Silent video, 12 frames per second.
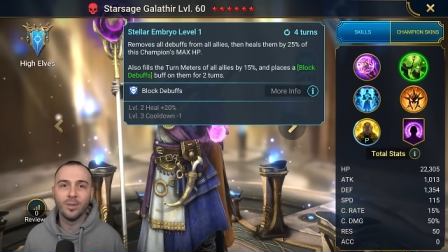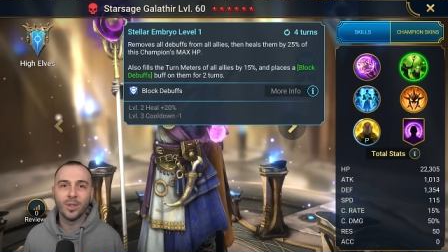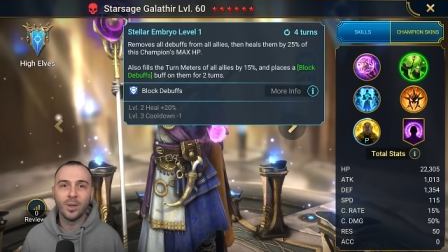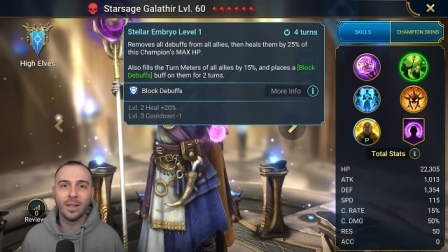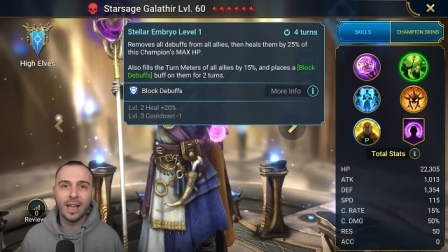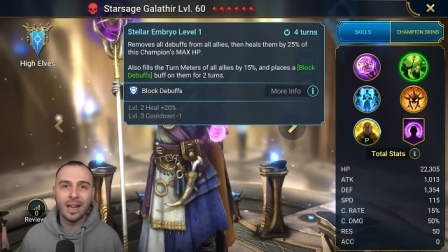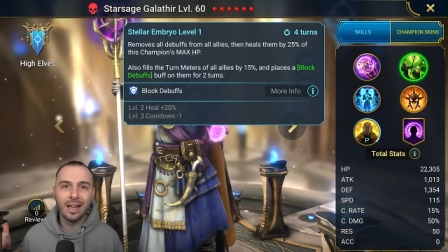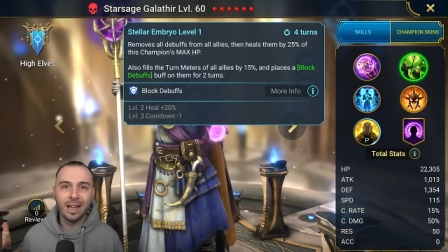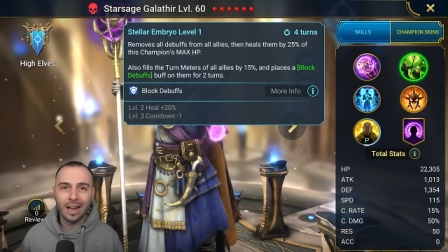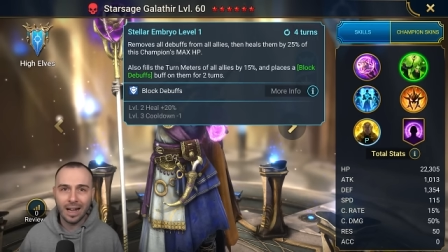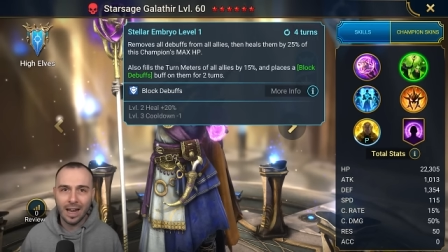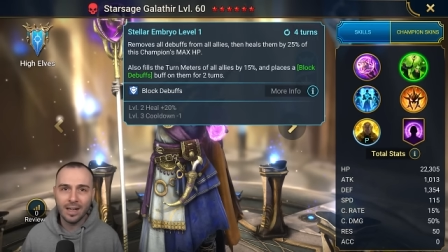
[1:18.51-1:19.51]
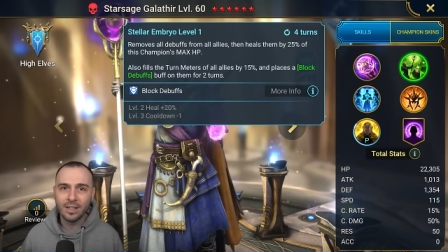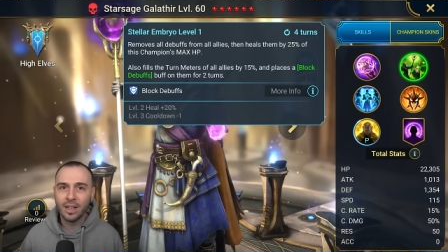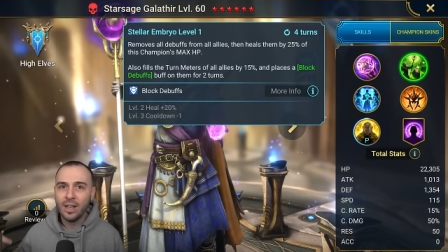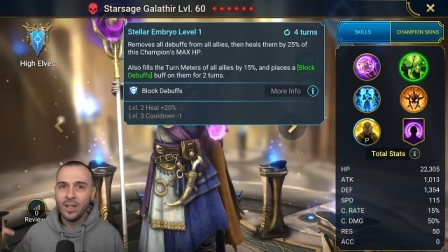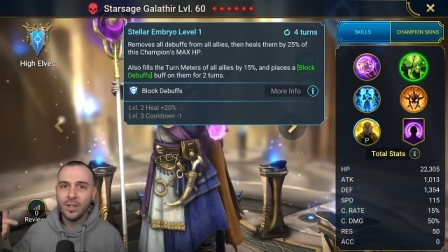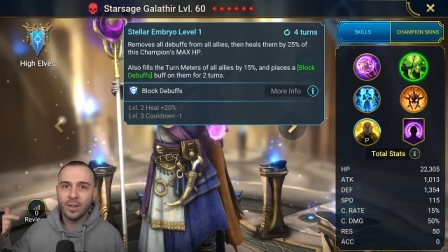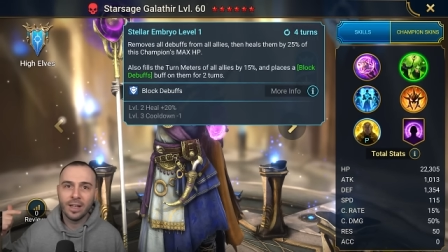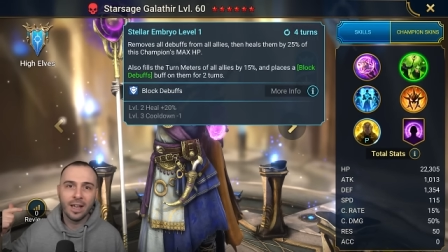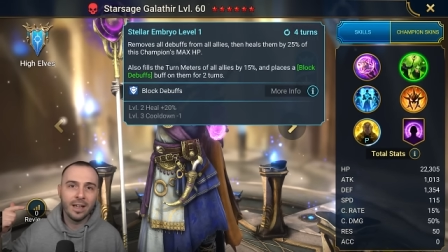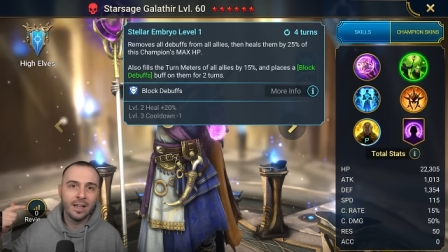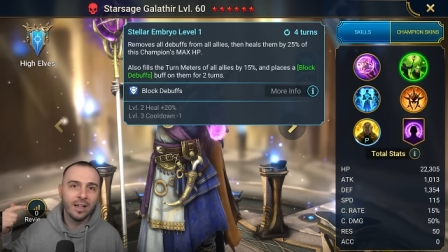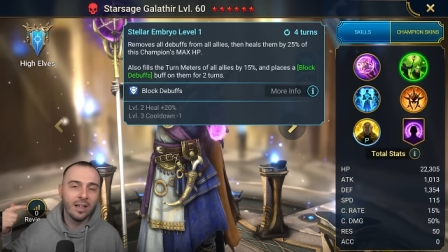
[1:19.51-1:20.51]
So you're getting a cleanse, you're
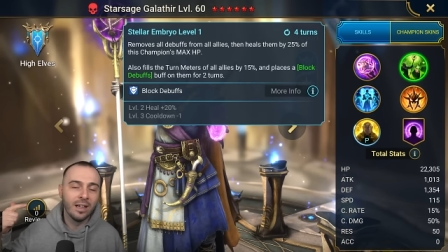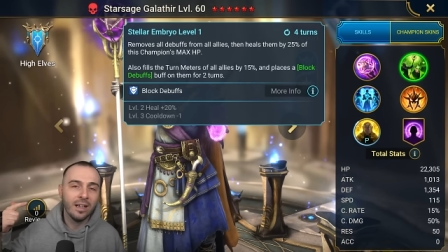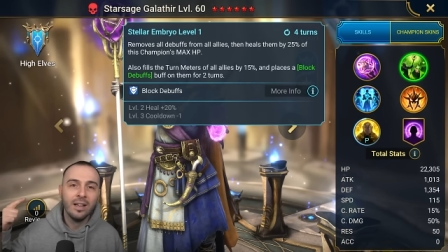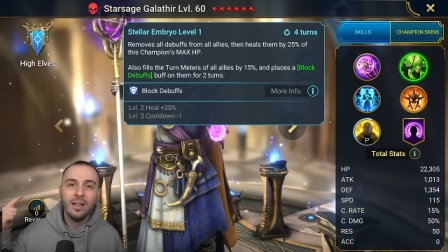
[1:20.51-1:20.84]
getting a uh,